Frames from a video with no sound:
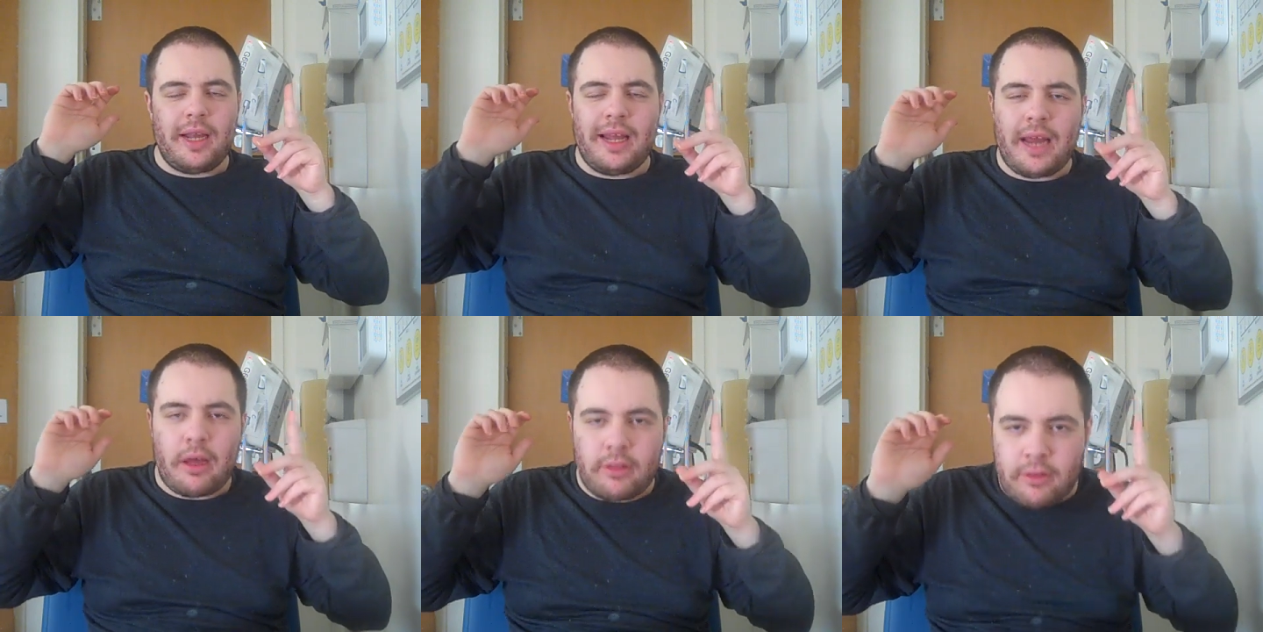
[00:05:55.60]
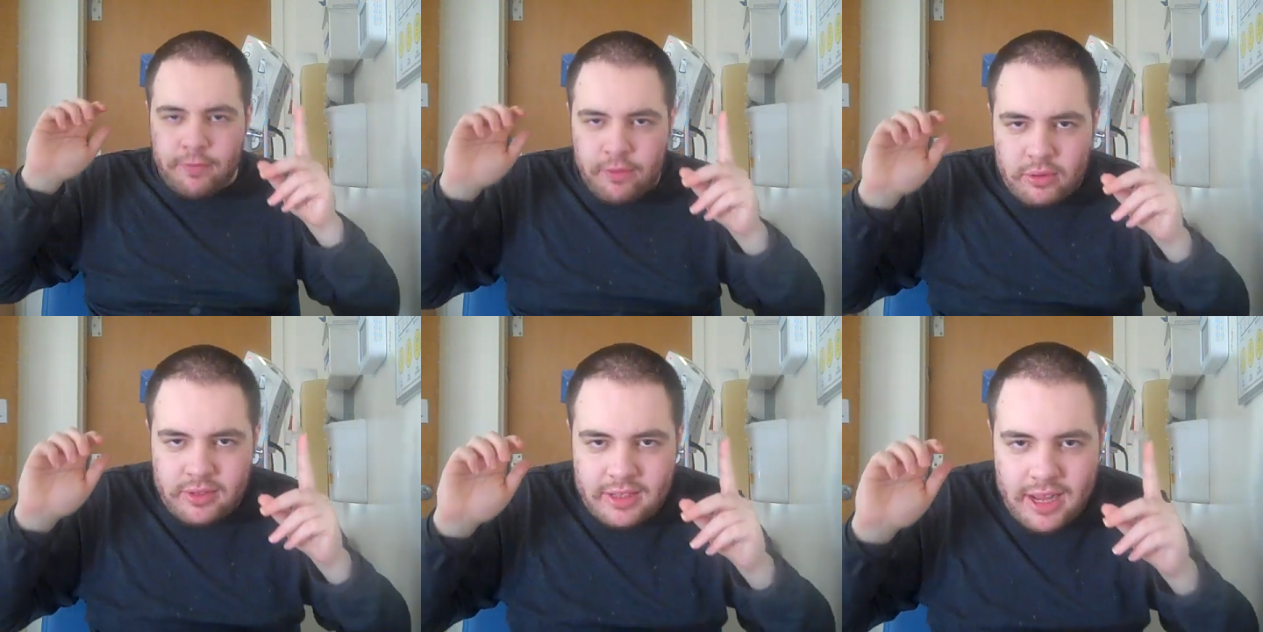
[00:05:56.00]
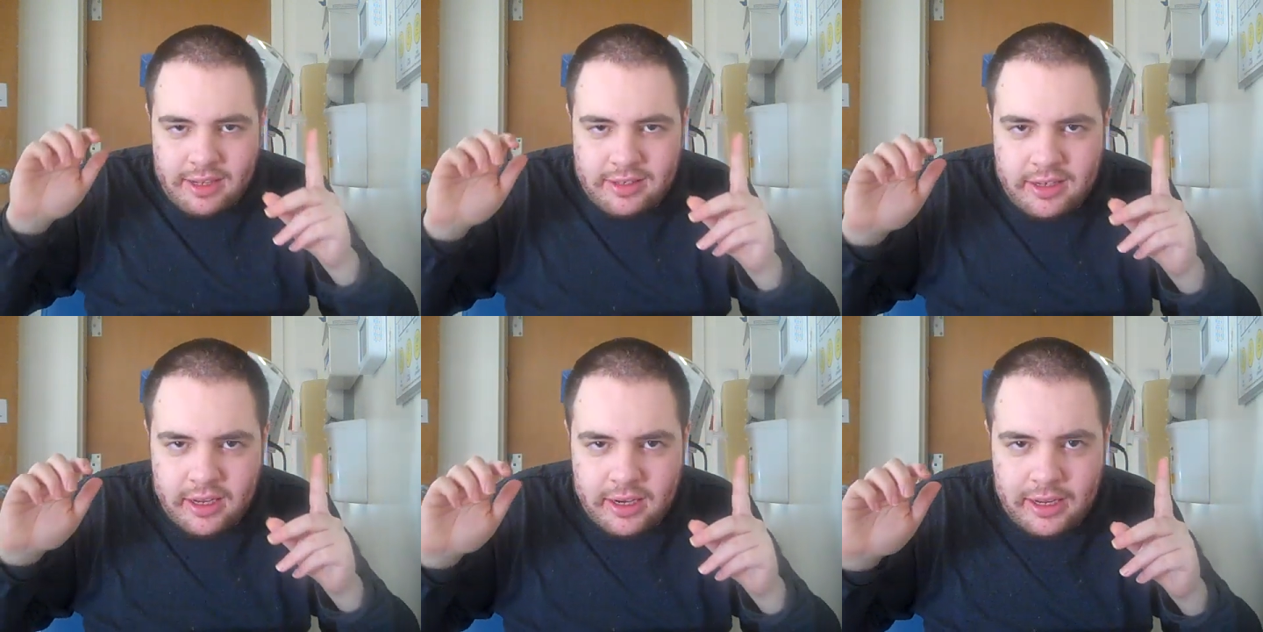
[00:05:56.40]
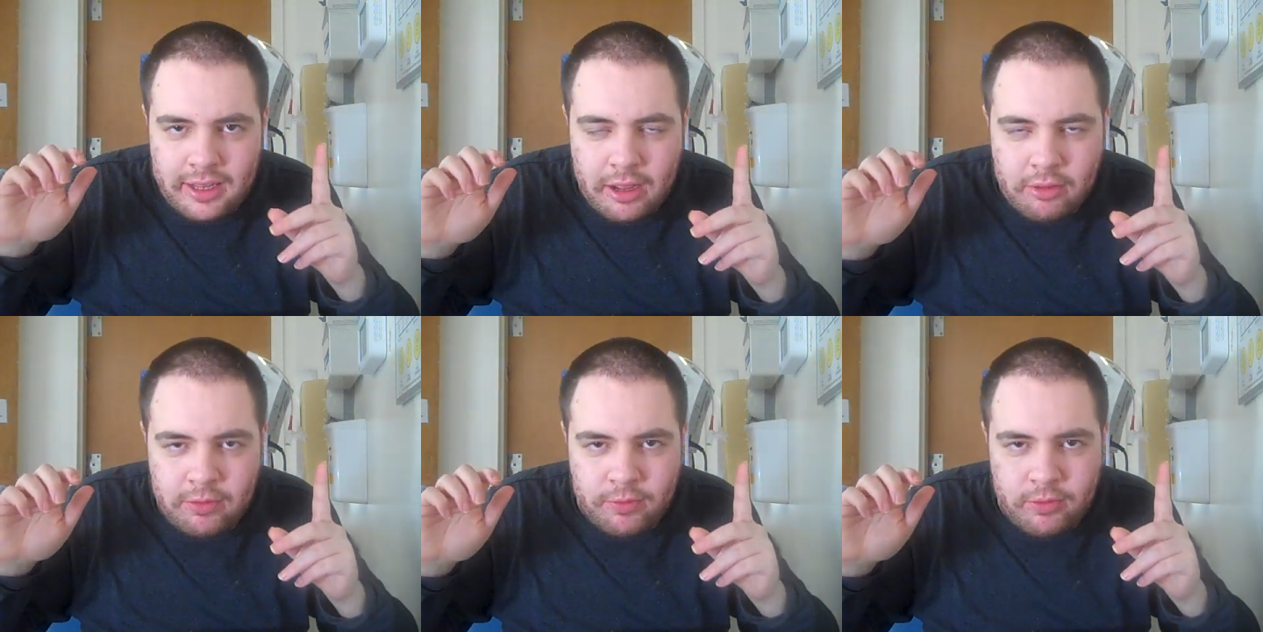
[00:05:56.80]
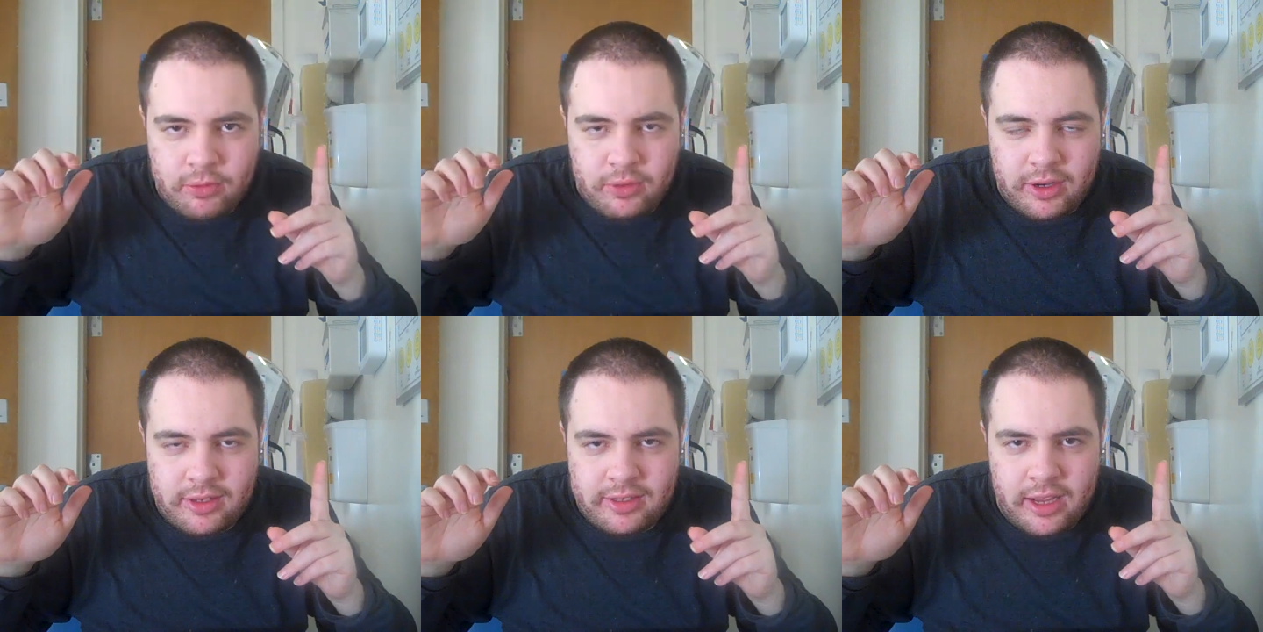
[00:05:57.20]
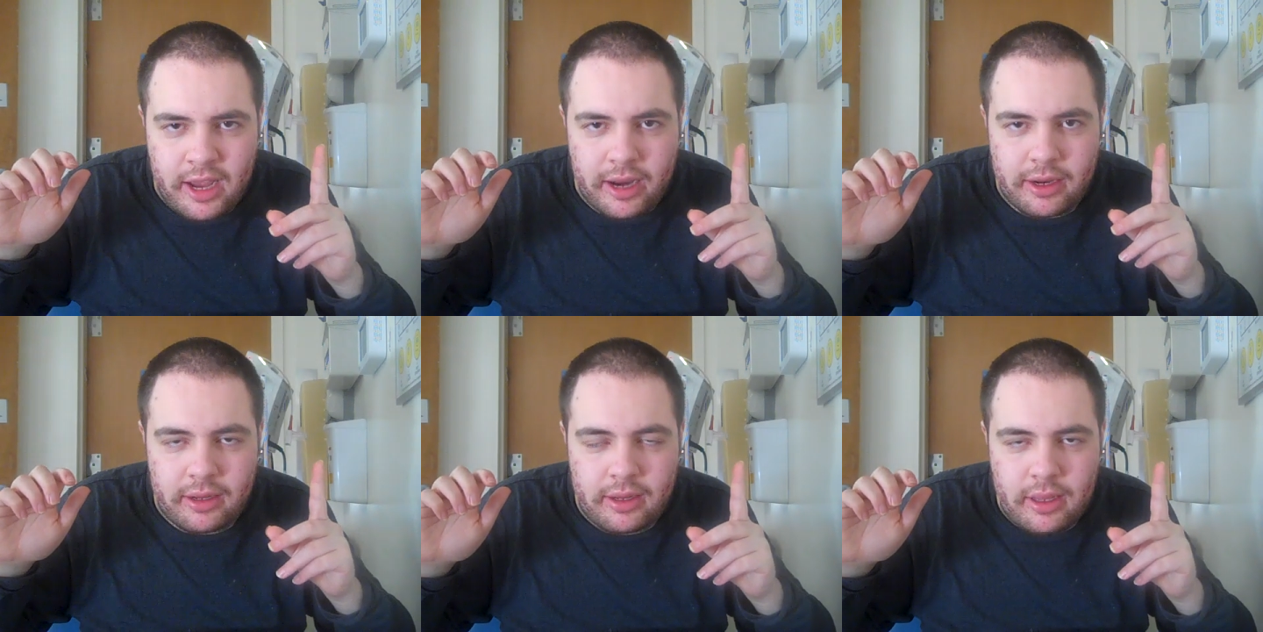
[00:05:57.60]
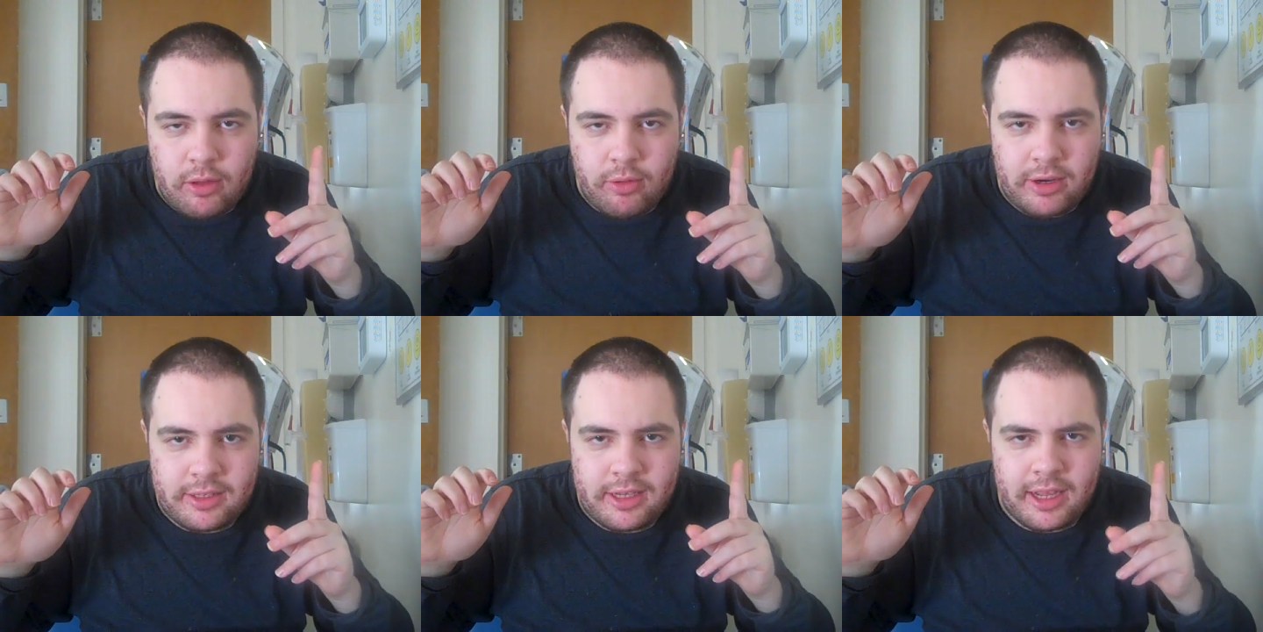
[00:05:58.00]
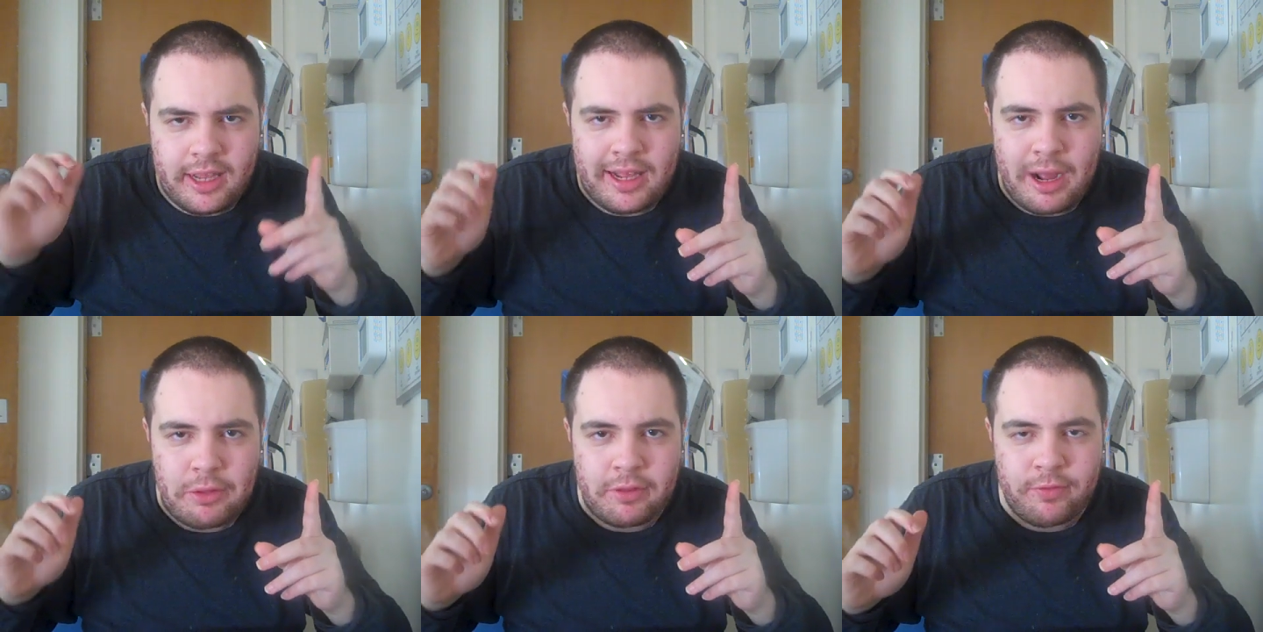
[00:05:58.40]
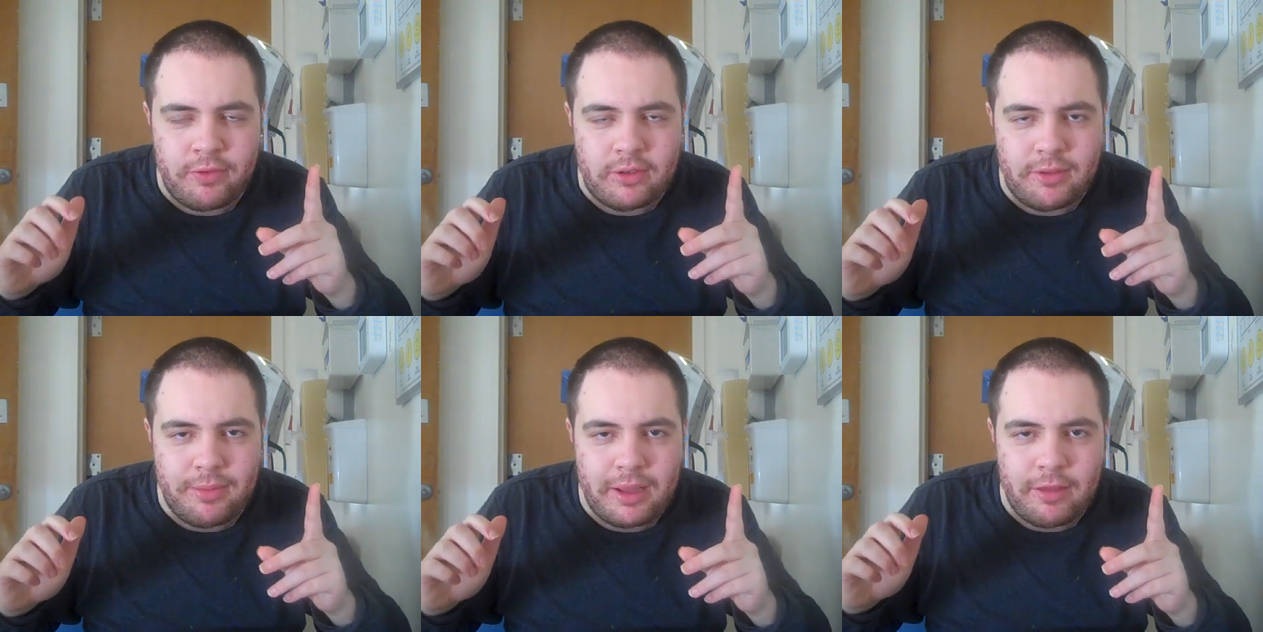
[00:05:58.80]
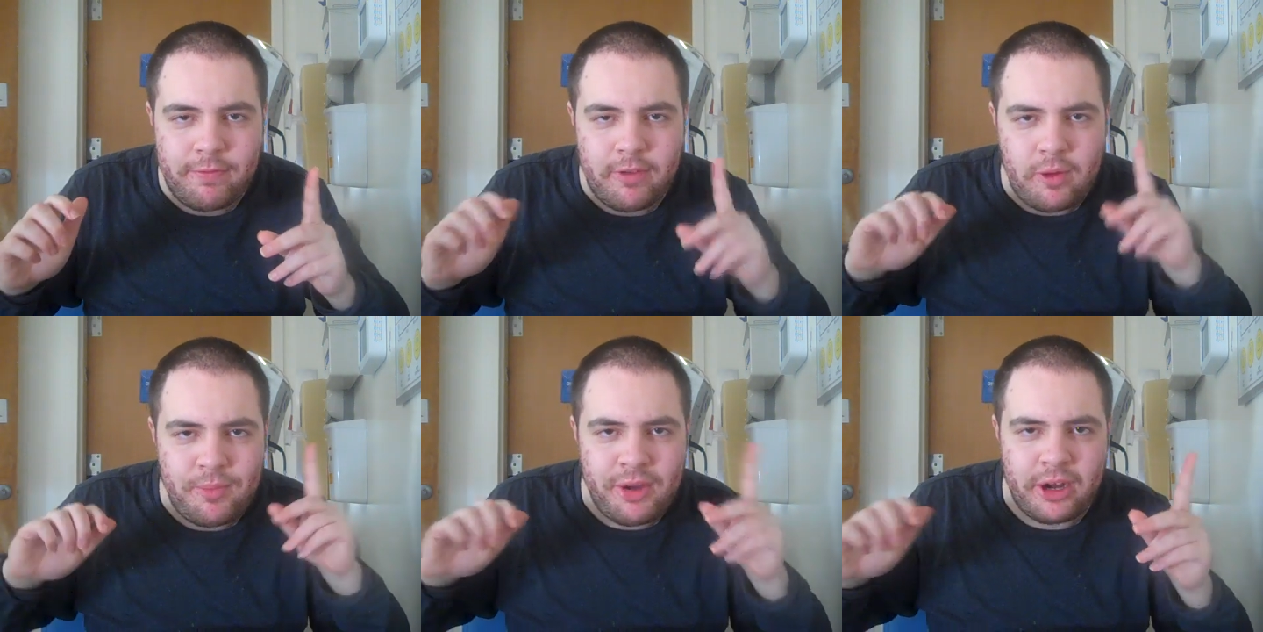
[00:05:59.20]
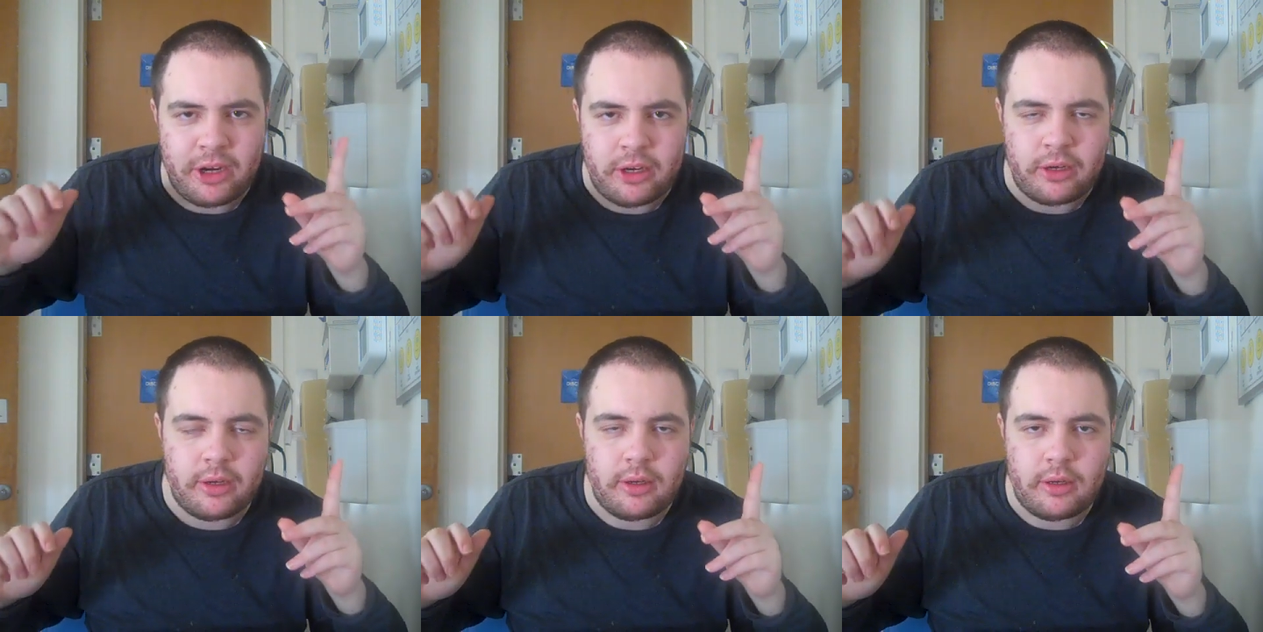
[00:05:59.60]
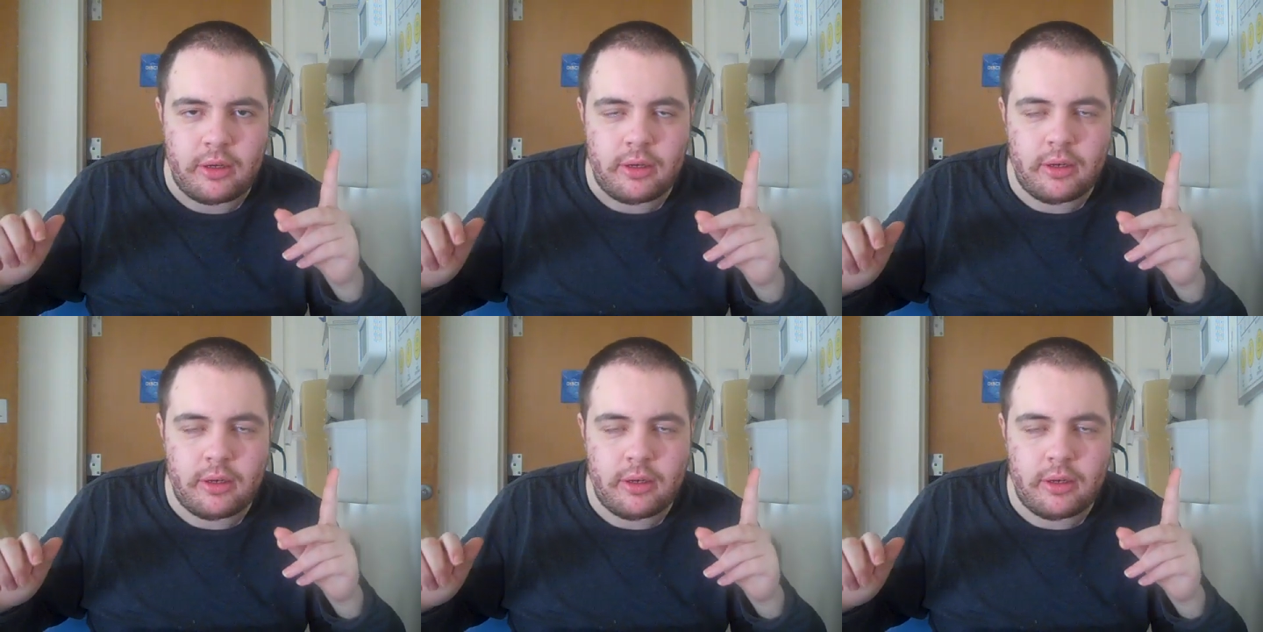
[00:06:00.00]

Eat healthy foods, and that's it. Eat healthy foods when you're sick. We say eat healthy foods to make you feel better.